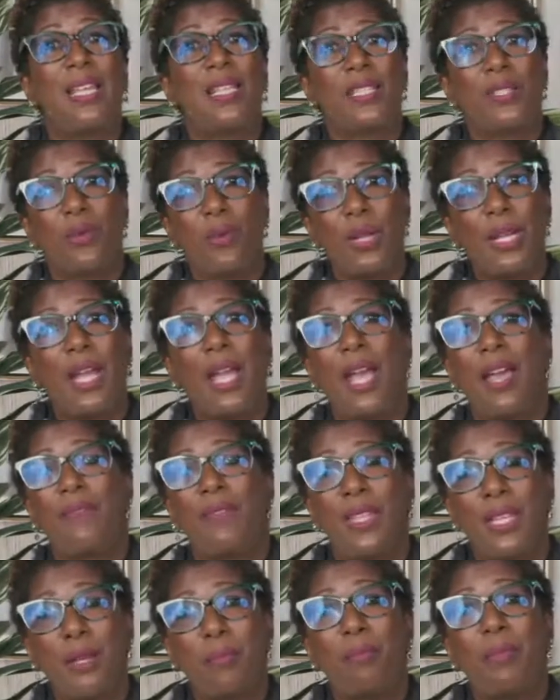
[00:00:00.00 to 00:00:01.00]
it's going to
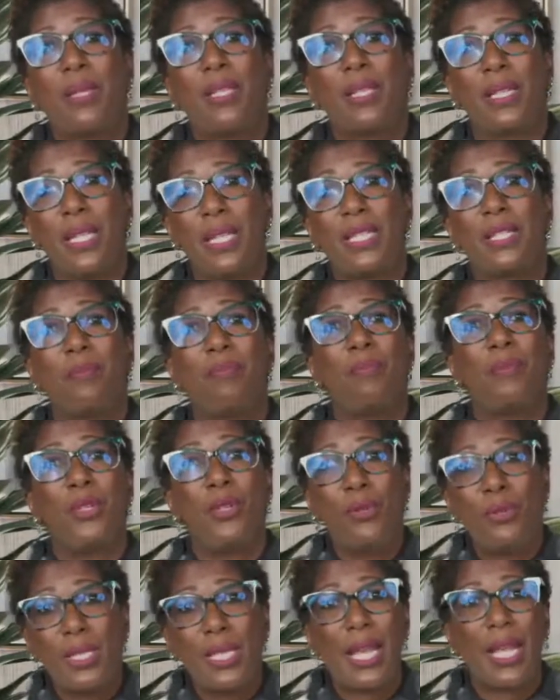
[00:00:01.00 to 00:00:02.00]
have the ability to
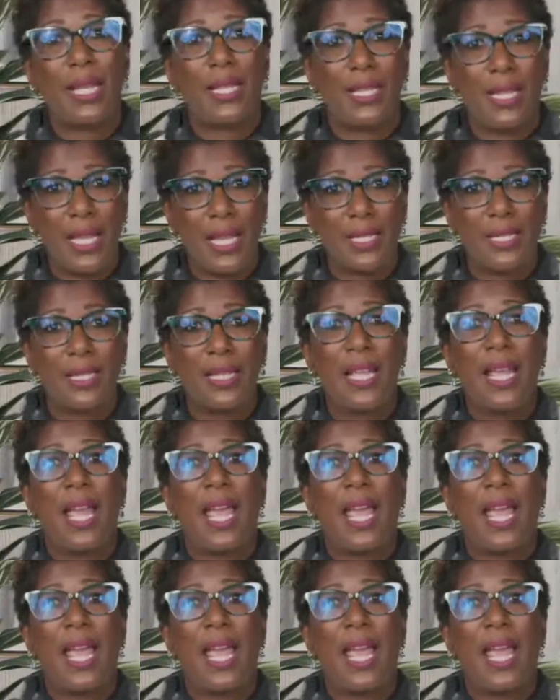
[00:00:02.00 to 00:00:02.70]
mutate less